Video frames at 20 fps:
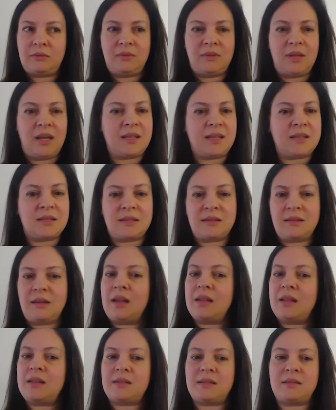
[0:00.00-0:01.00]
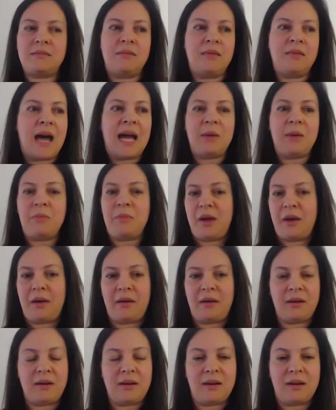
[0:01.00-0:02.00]
It's
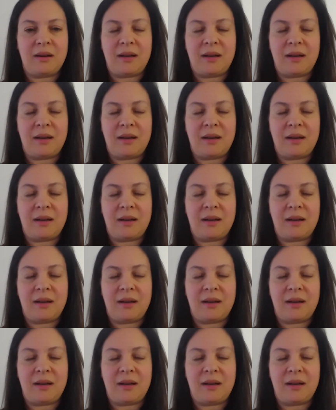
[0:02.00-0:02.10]
nightmare